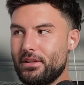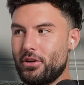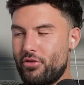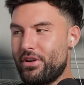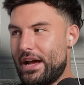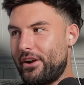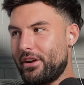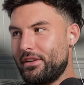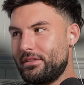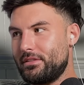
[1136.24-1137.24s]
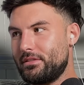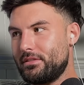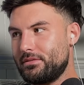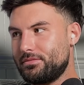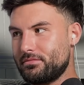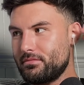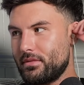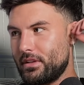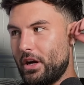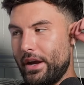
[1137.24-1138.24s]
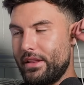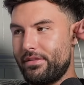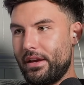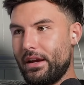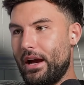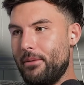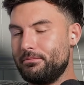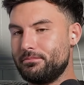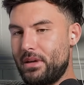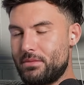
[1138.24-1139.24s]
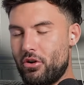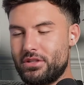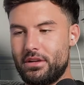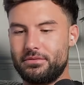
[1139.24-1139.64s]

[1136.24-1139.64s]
Conrad Harrigan. Oh, in the thing, Pierce Brosnan.